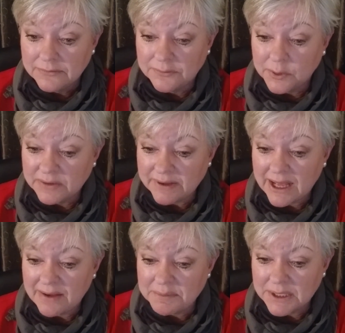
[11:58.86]

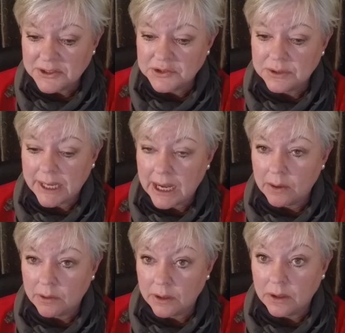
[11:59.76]
45 minutes to an
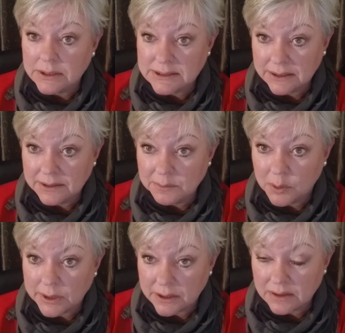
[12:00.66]
hour on
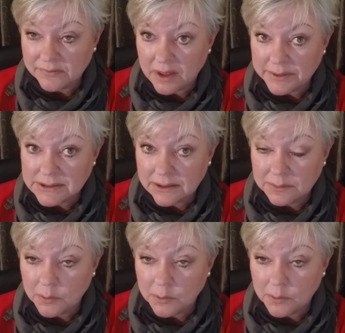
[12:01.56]
the following Sunday